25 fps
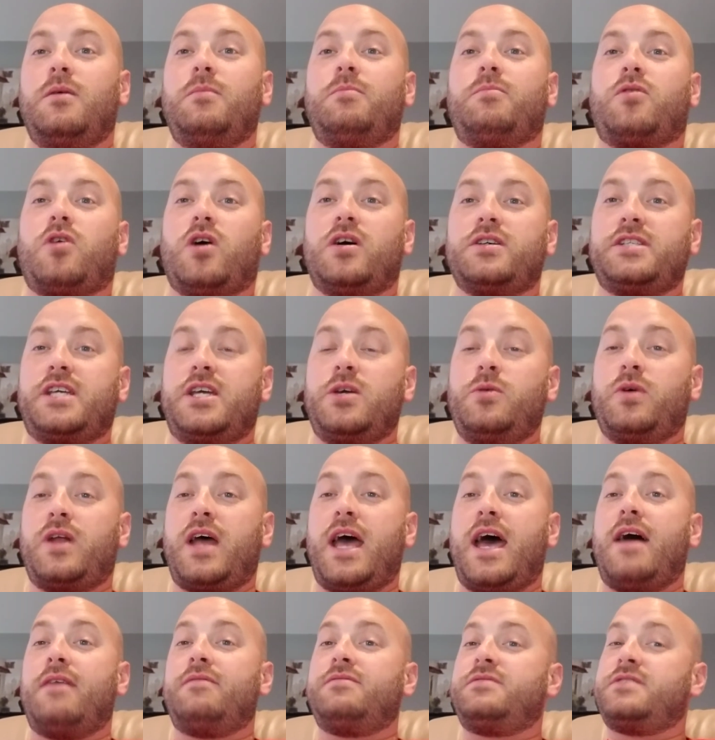Prusky would
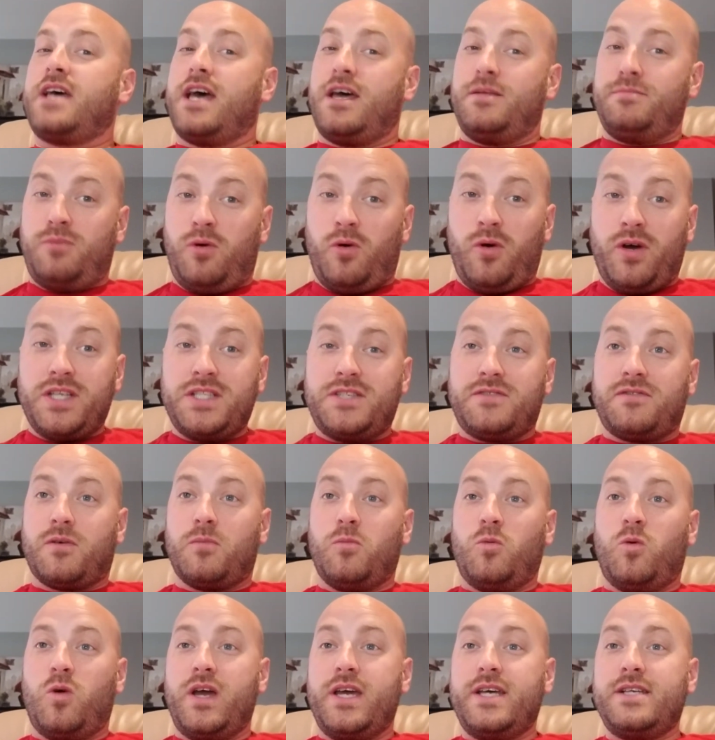have 10 points
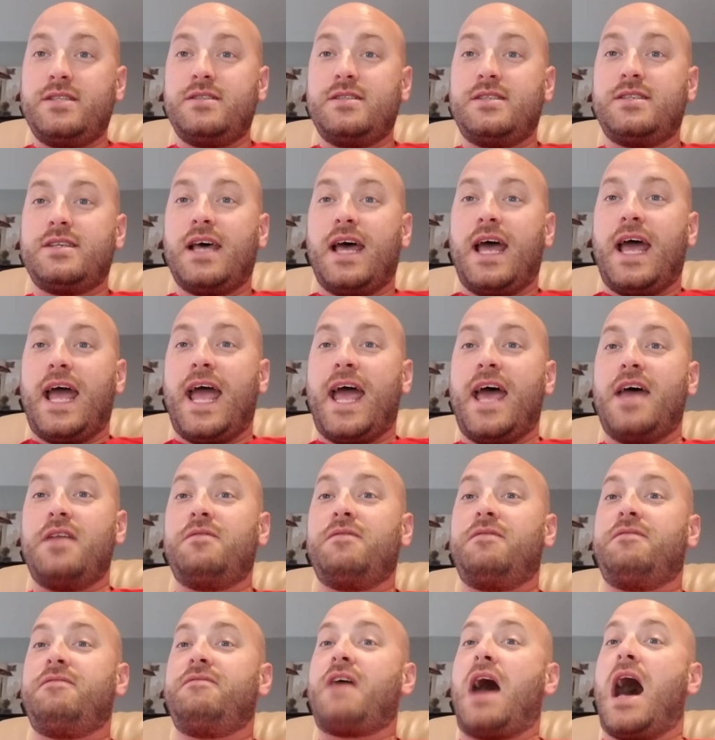from wins and
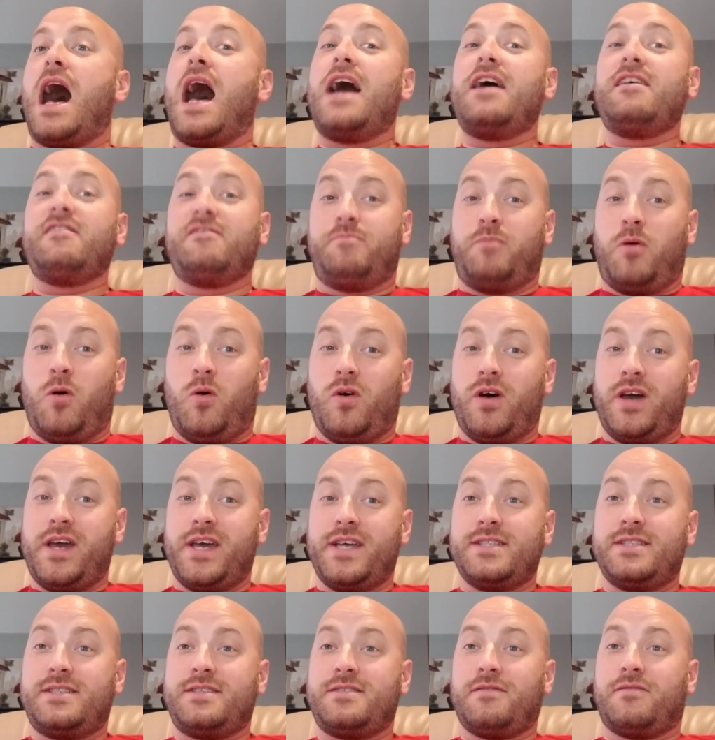5
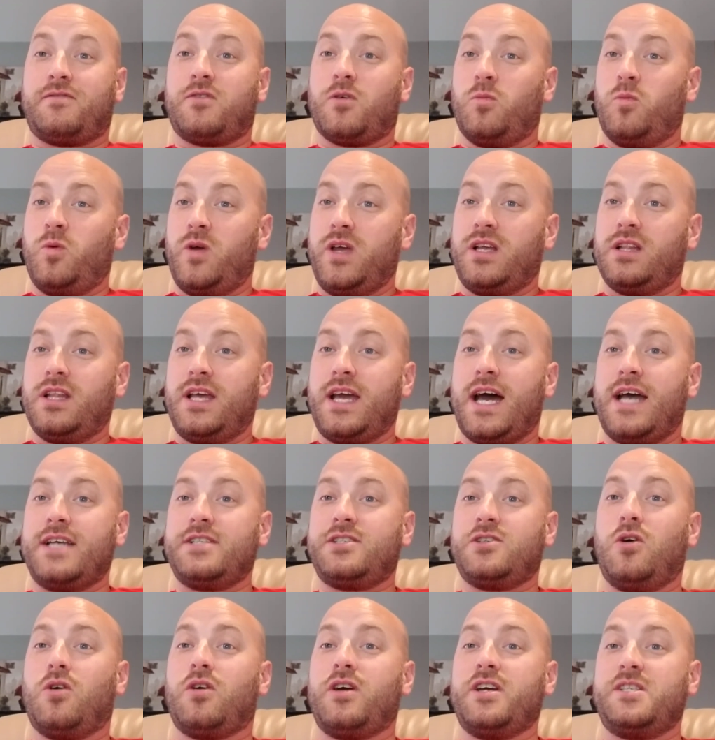points from weekly high score.